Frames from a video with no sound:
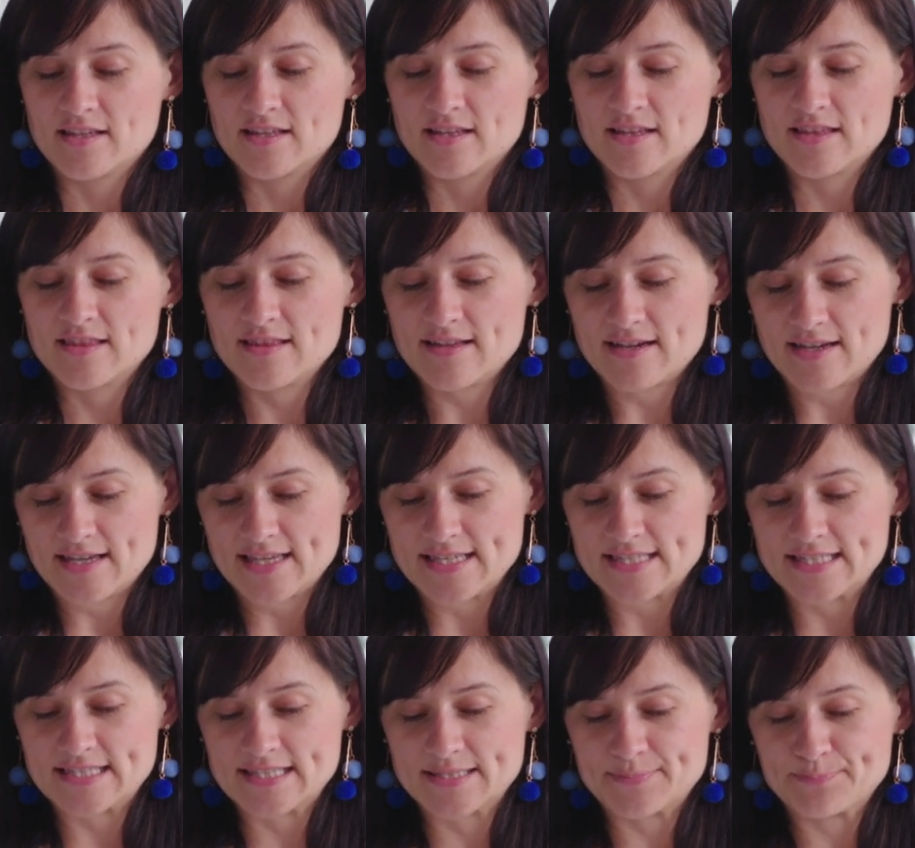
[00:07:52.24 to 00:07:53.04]

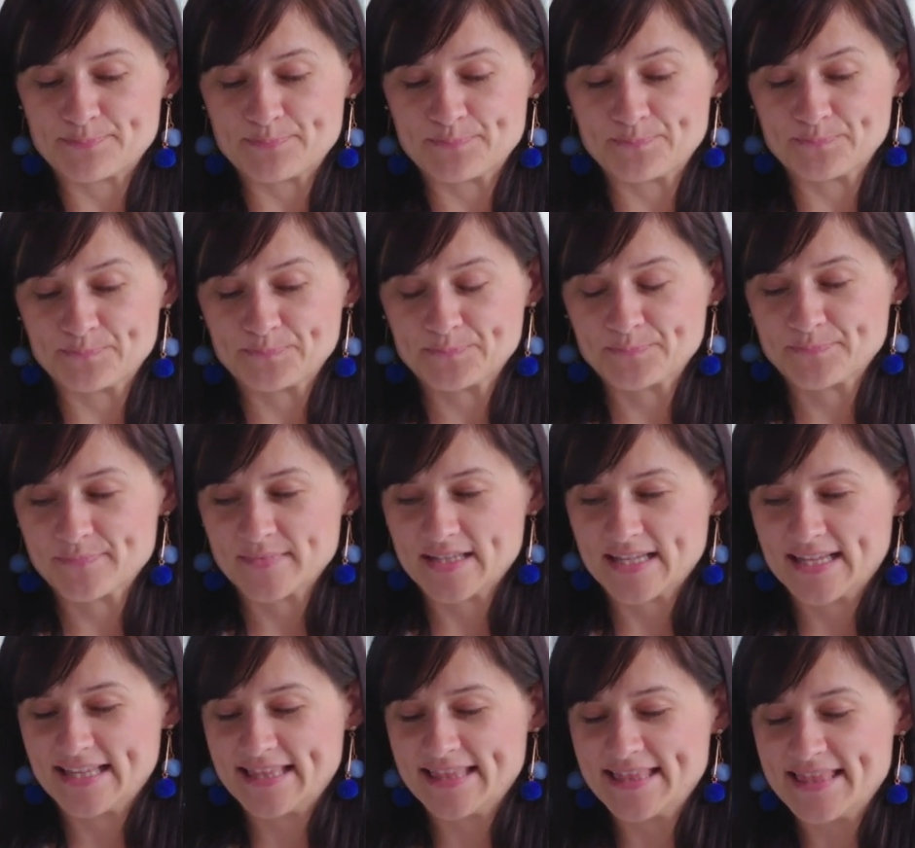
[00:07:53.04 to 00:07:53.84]
Nice.
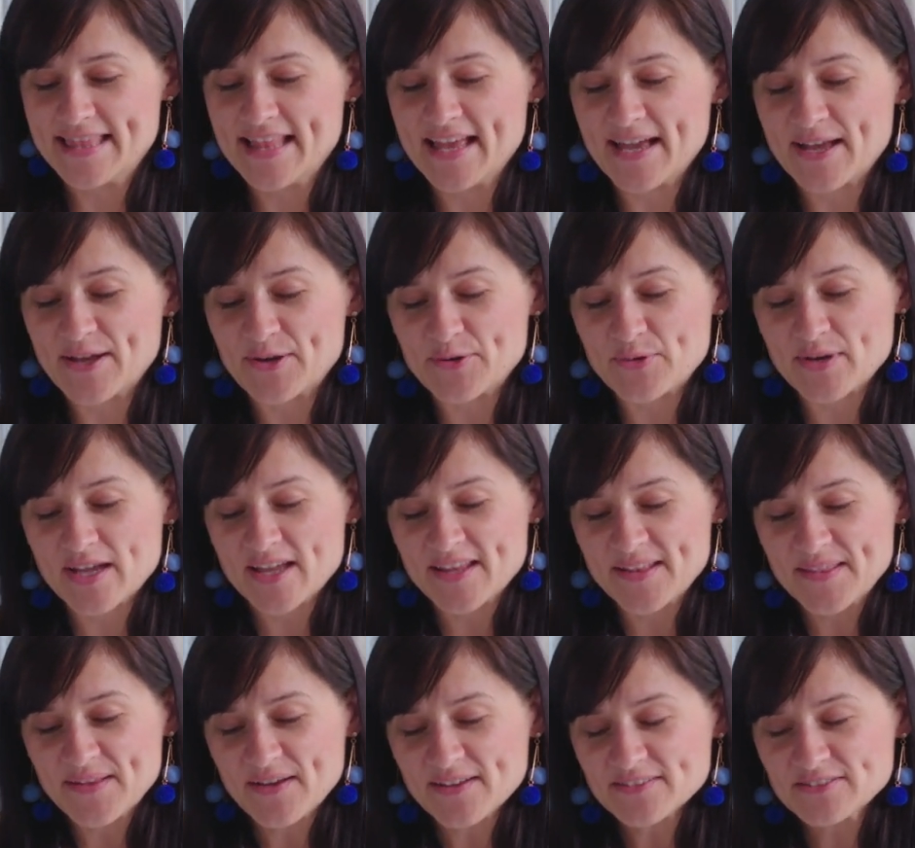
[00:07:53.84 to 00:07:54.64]
Now,
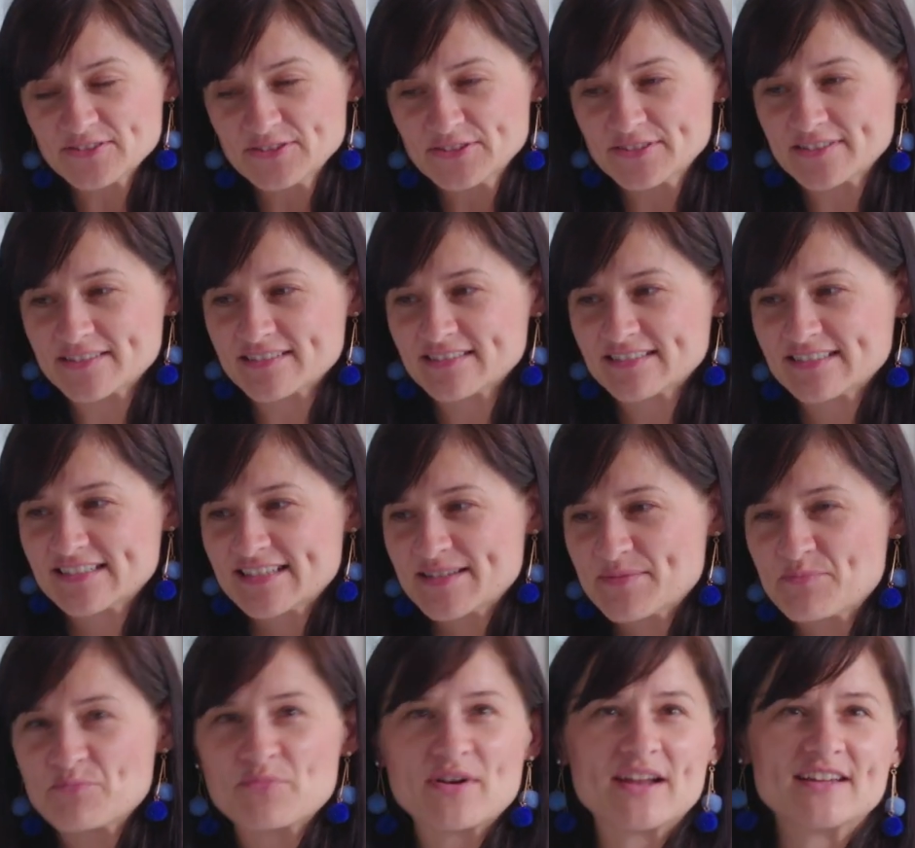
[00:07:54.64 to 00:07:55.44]
another
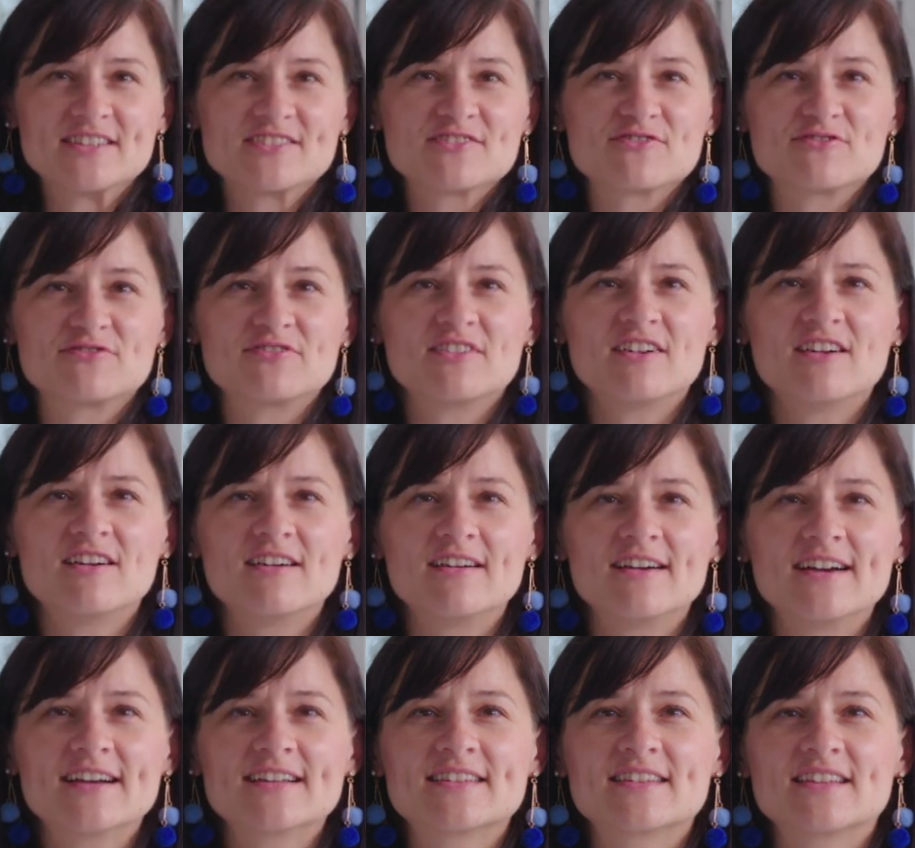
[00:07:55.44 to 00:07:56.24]
branch of
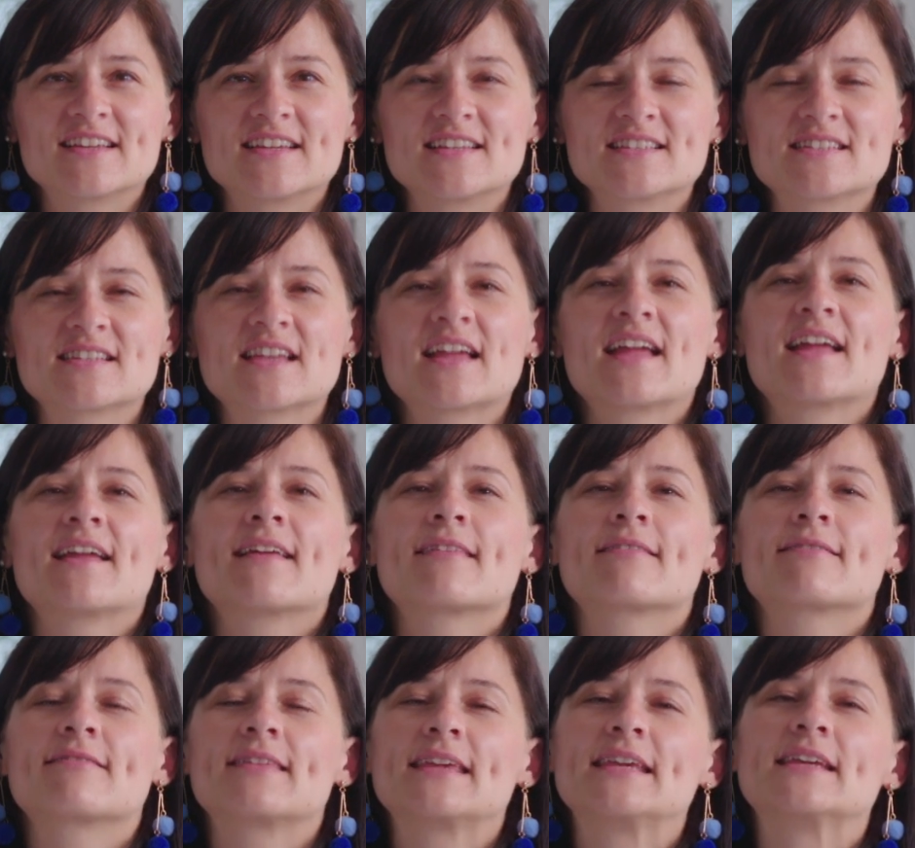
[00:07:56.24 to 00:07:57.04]
art is
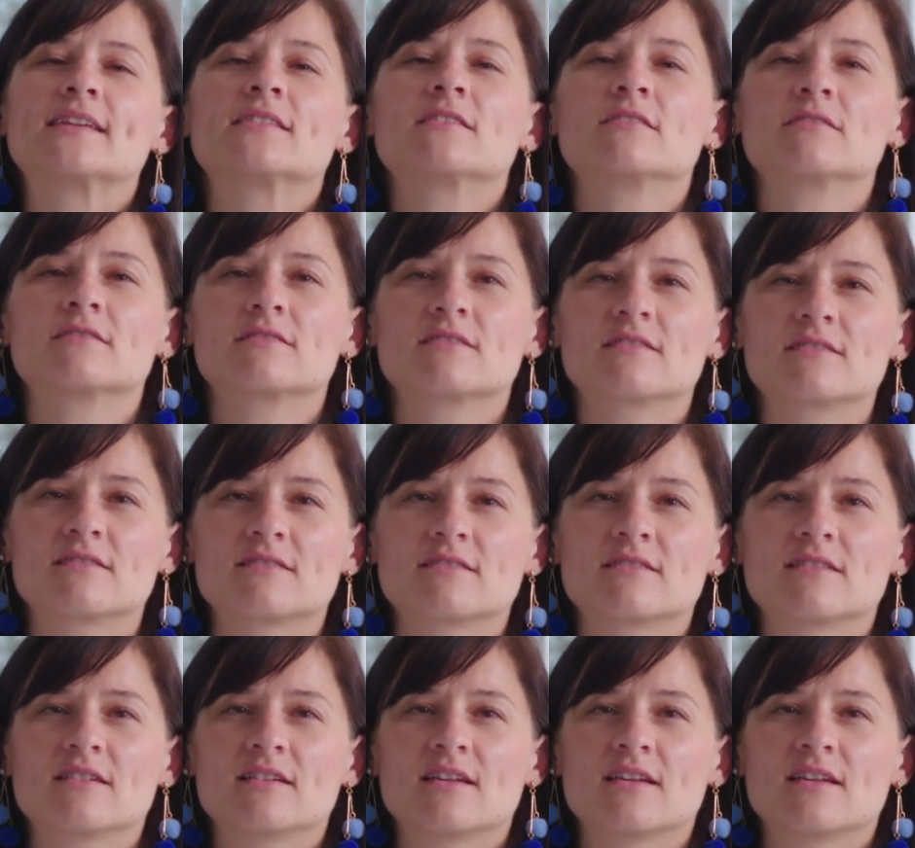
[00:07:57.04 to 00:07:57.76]
theater.